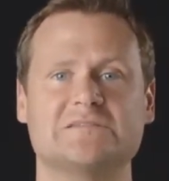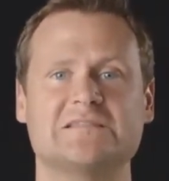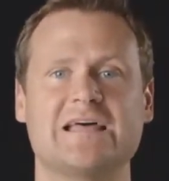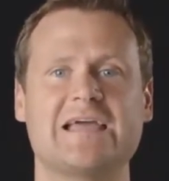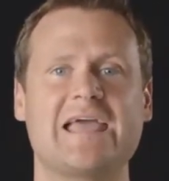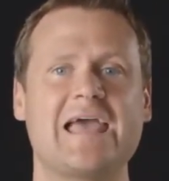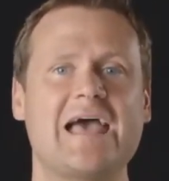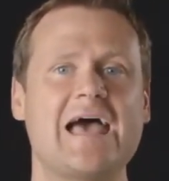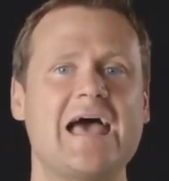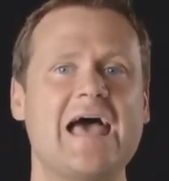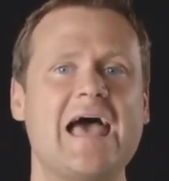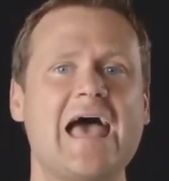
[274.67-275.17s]

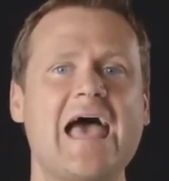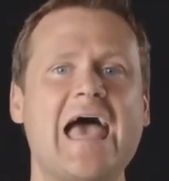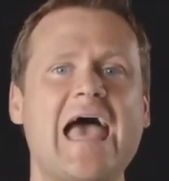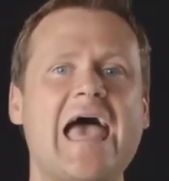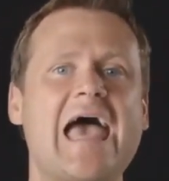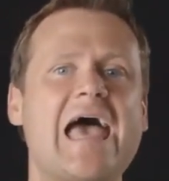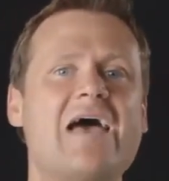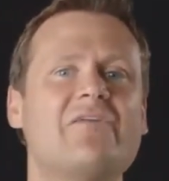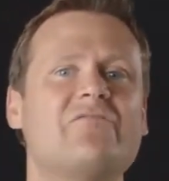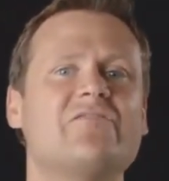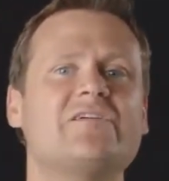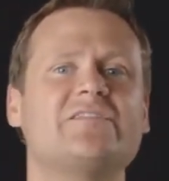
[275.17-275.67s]
Like
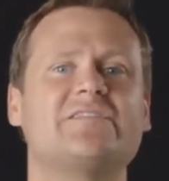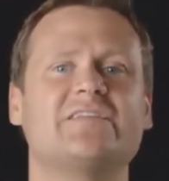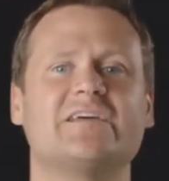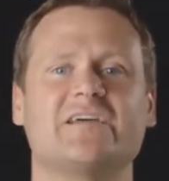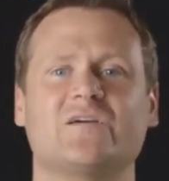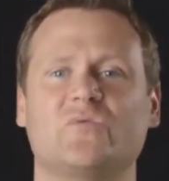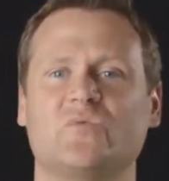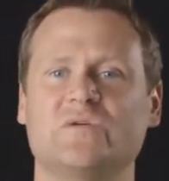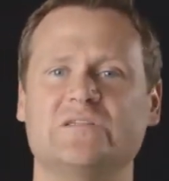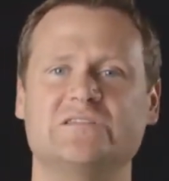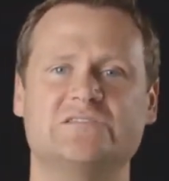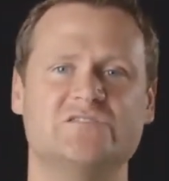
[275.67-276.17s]

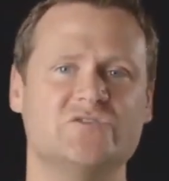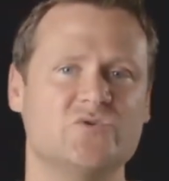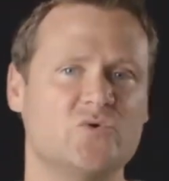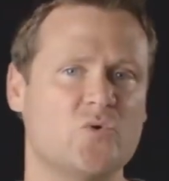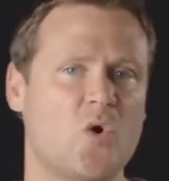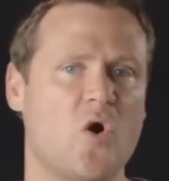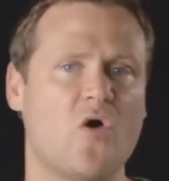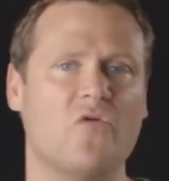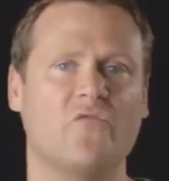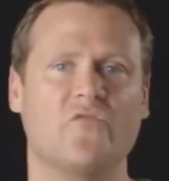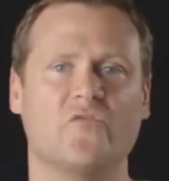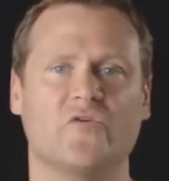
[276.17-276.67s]
everything we do
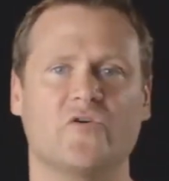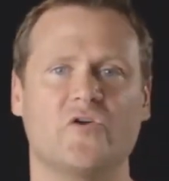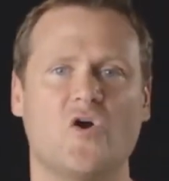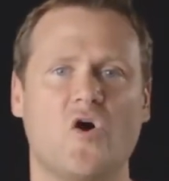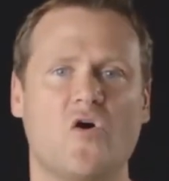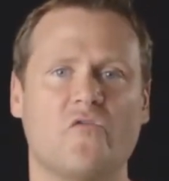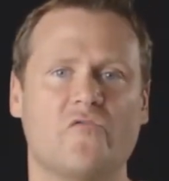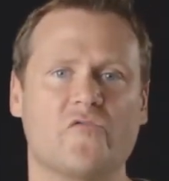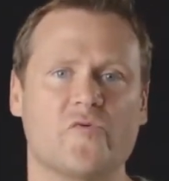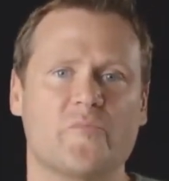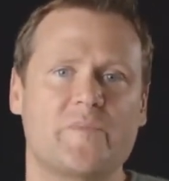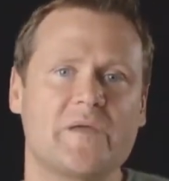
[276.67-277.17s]
over and
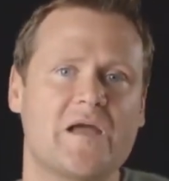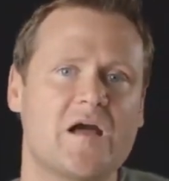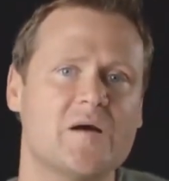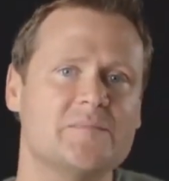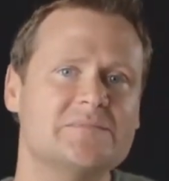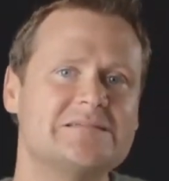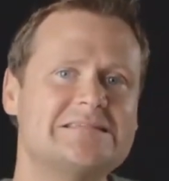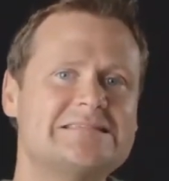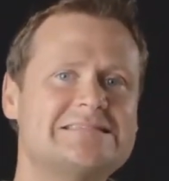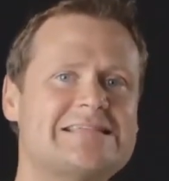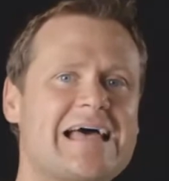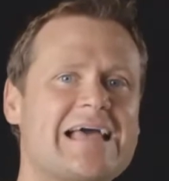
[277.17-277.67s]
over, it
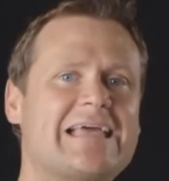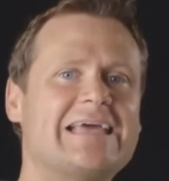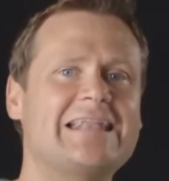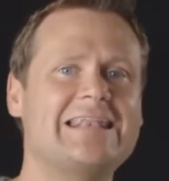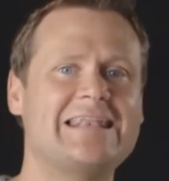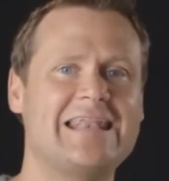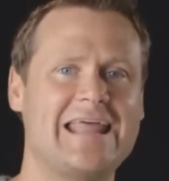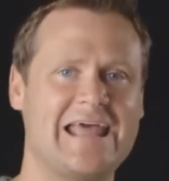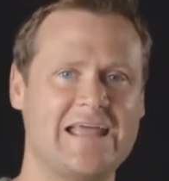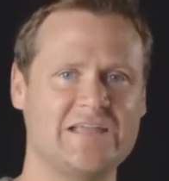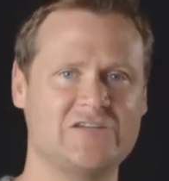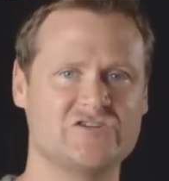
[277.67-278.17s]
becomes second
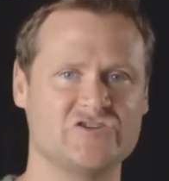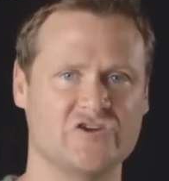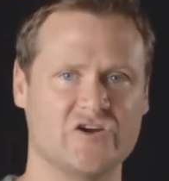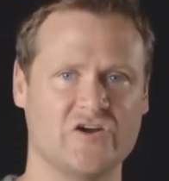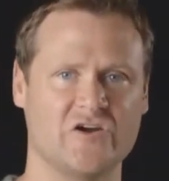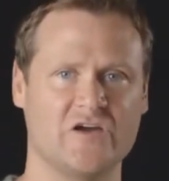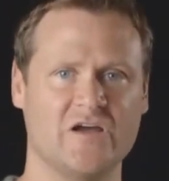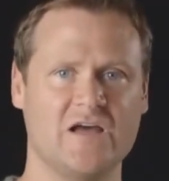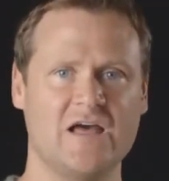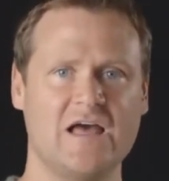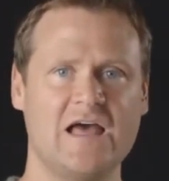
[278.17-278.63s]
nature.